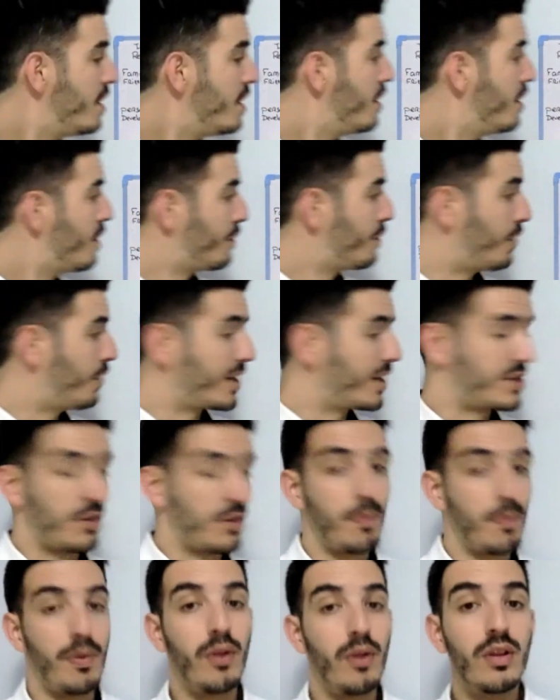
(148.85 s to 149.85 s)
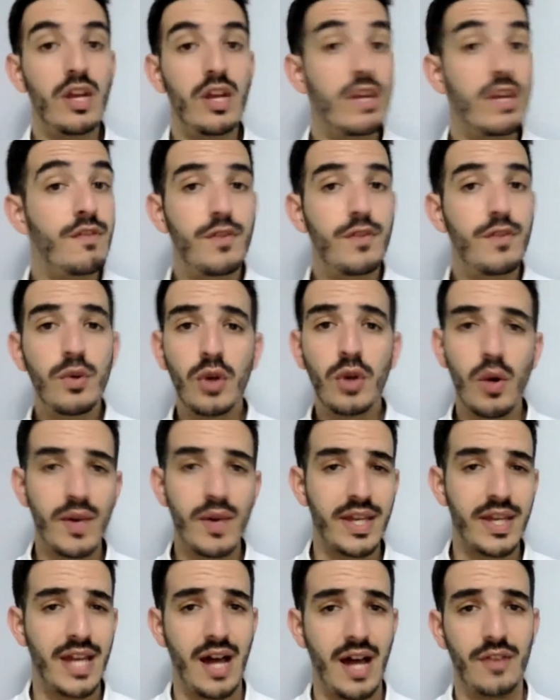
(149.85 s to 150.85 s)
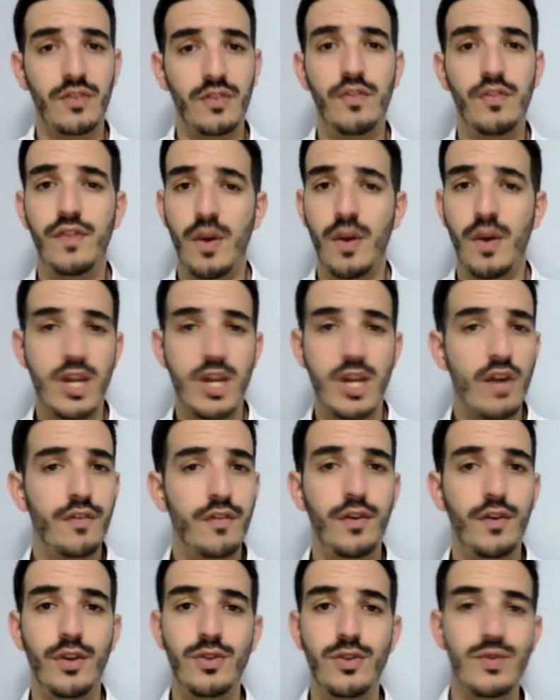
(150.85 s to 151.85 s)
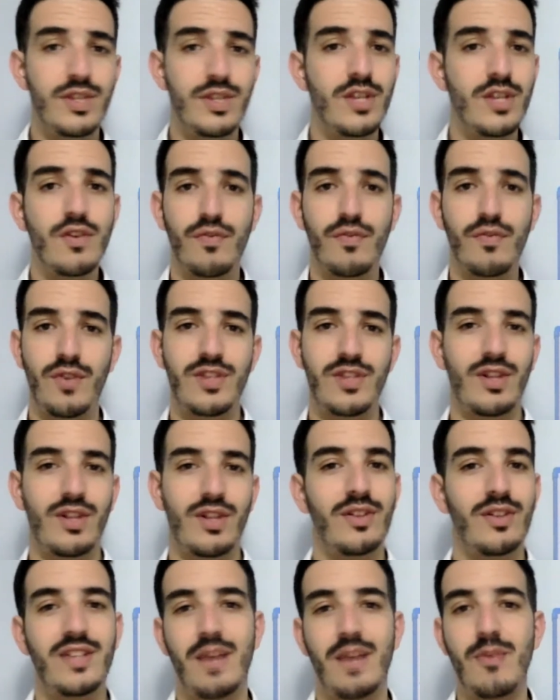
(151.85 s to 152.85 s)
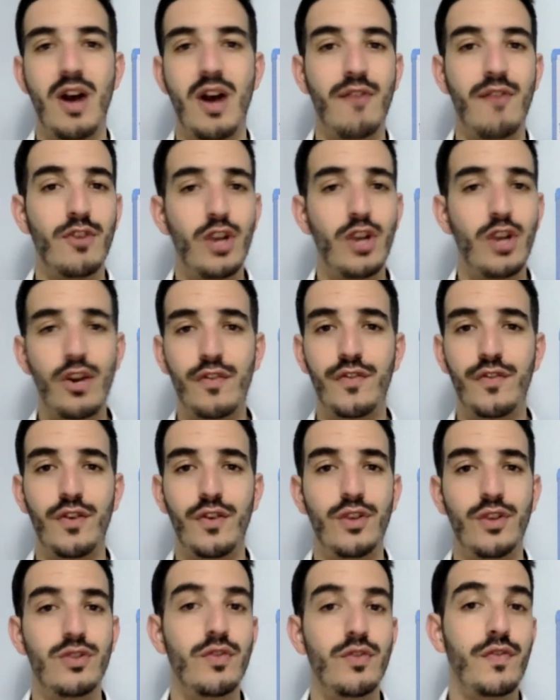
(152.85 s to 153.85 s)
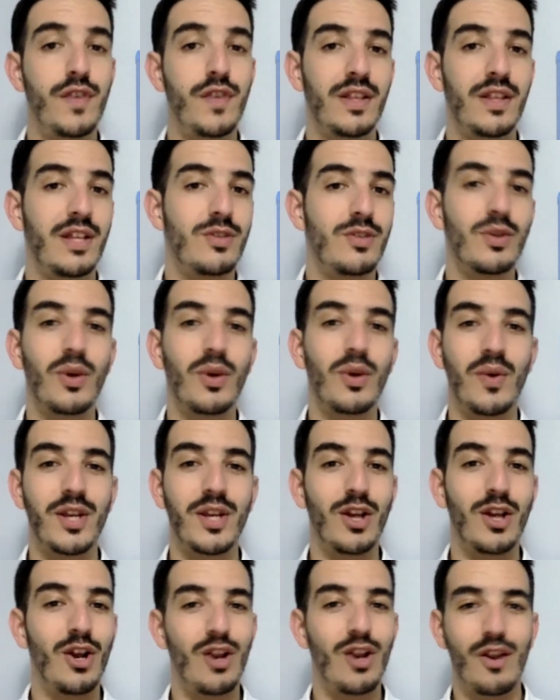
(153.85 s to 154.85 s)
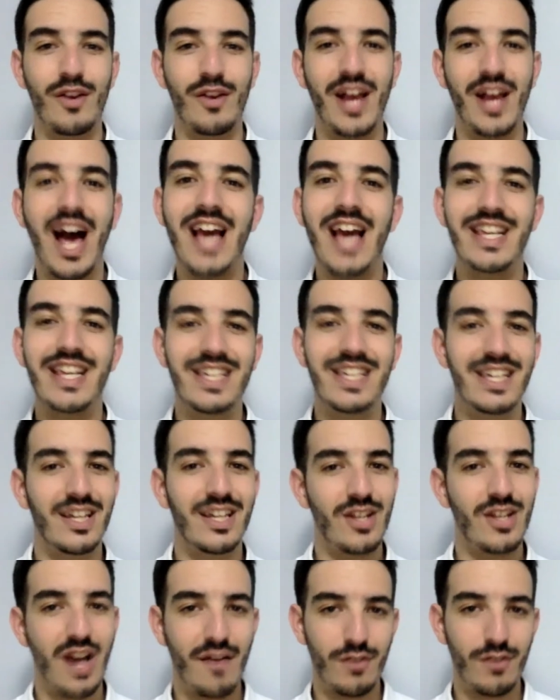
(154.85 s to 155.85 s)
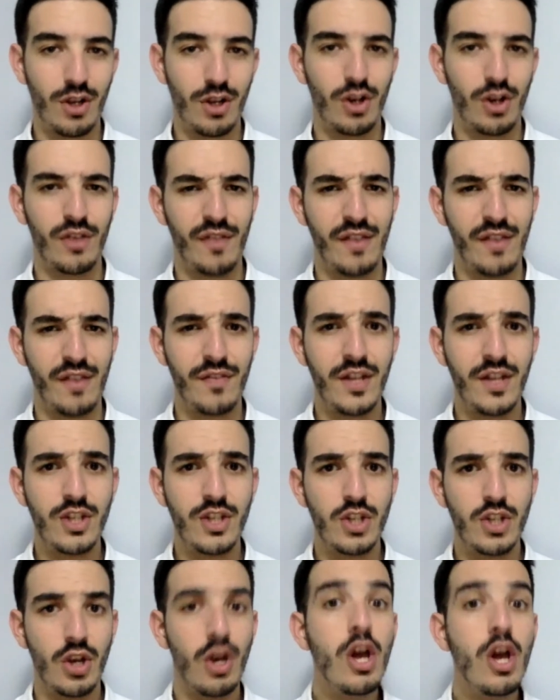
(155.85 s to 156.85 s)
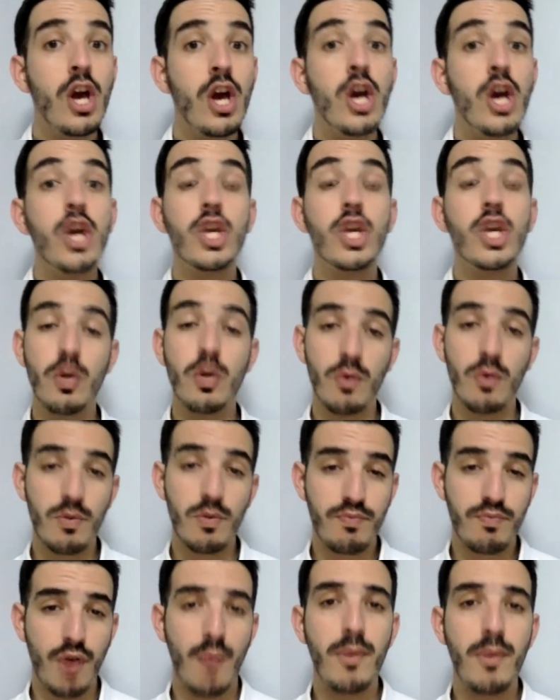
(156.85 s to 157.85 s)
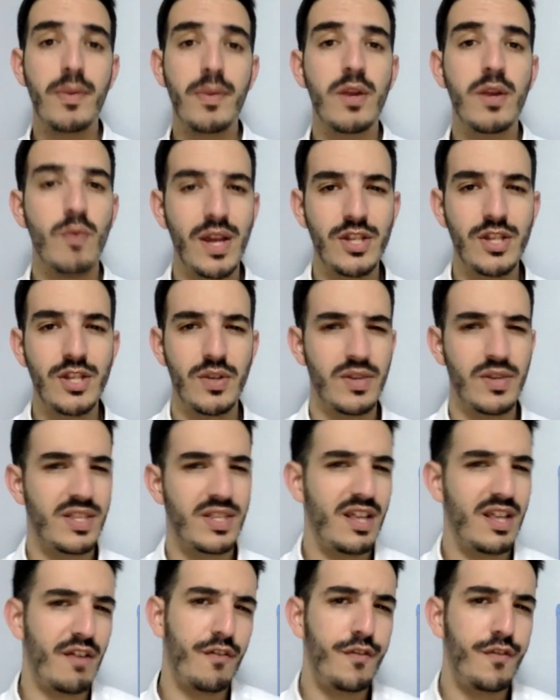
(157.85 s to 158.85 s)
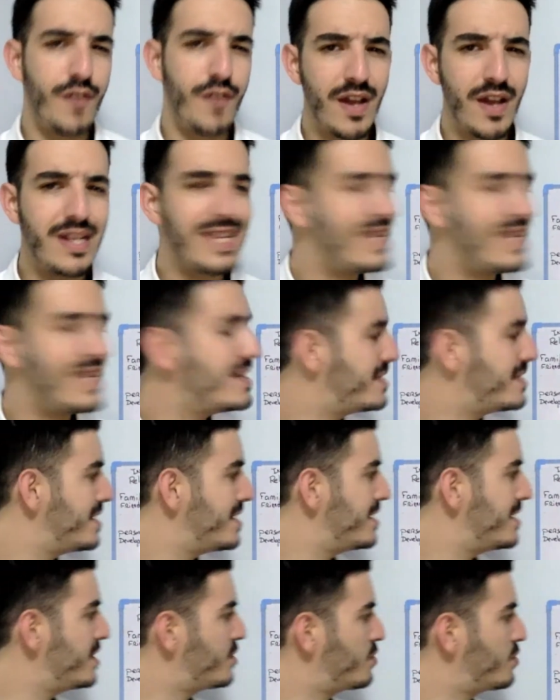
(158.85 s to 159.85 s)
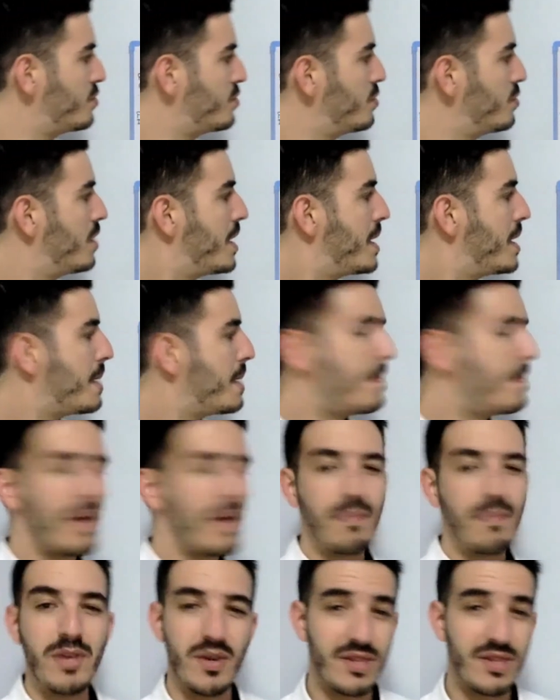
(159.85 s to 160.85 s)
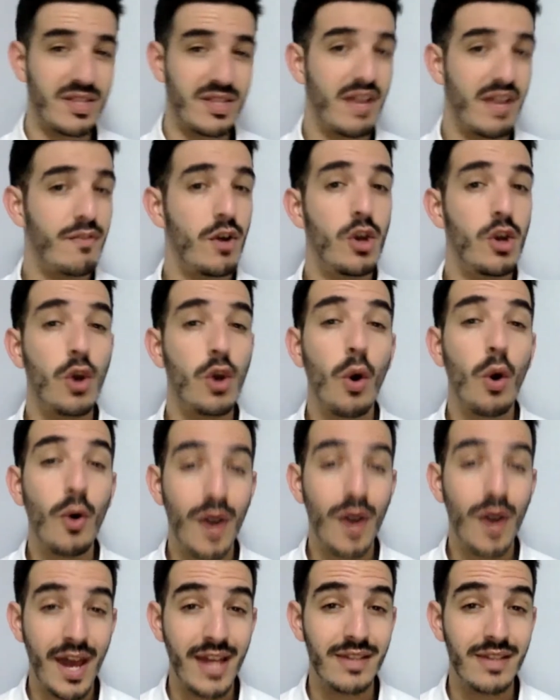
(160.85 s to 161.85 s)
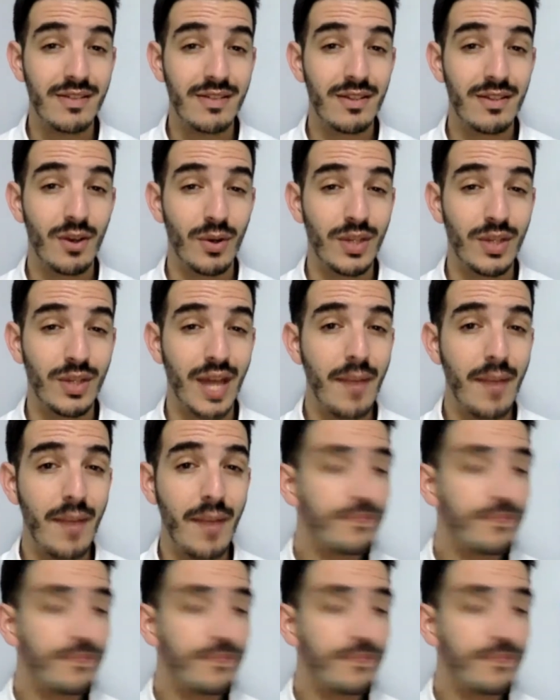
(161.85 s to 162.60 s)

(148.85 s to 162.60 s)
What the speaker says: For example, if you're going out very often, you see your friends all the time, you have a lot of fun, you feel that you're going a lot on hiking and you have a lot of adventure, you would probably rate yourself fairly easily to maybe a 7 or 8, okay?